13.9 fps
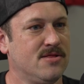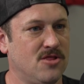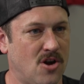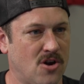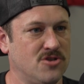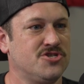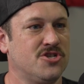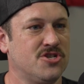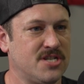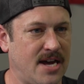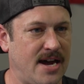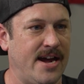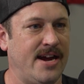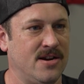larger
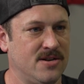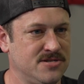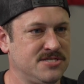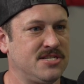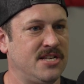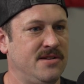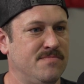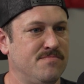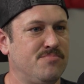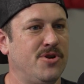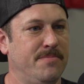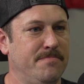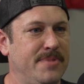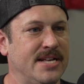tires and
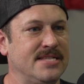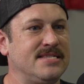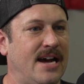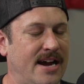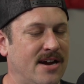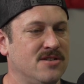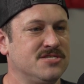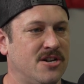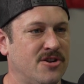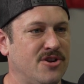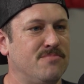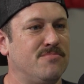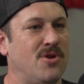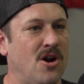put big tires on
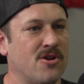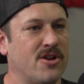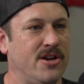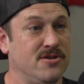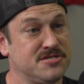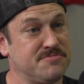your Bronco,